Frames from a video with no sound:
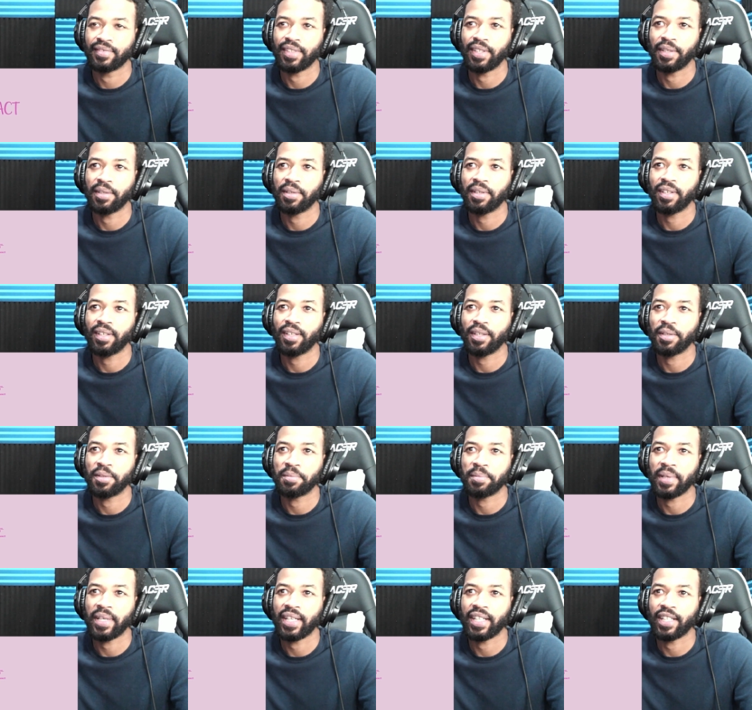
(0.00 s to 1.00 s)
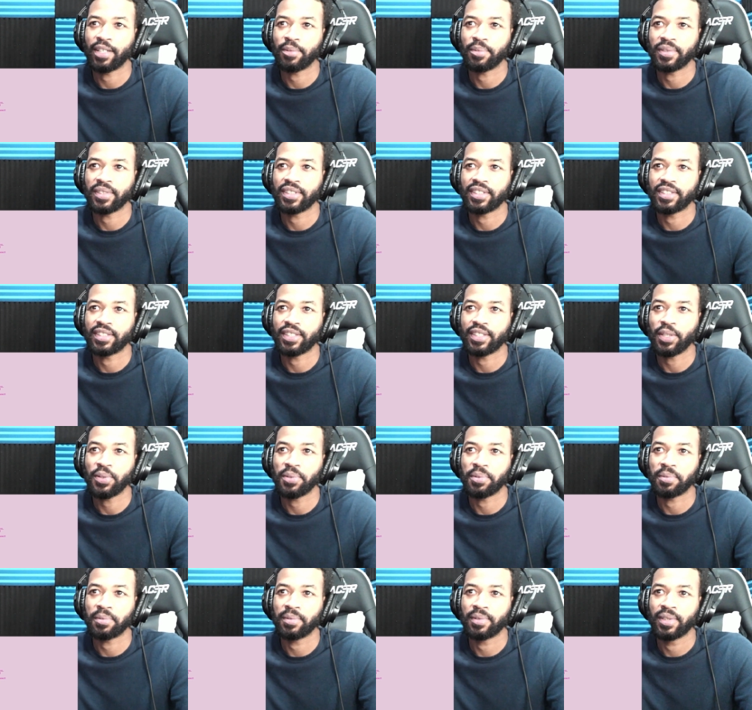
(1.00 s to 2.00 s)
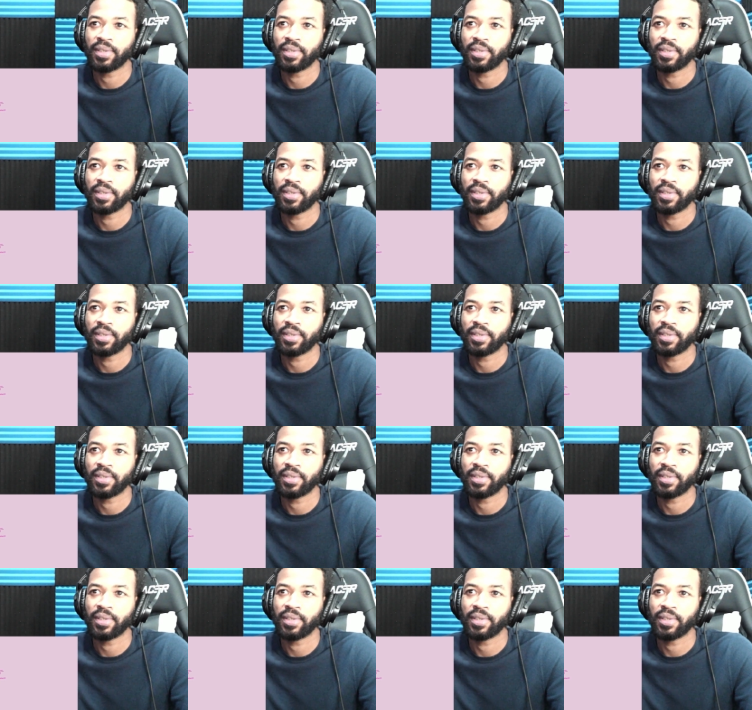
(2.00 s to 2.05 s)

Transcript: oh man, that was dope.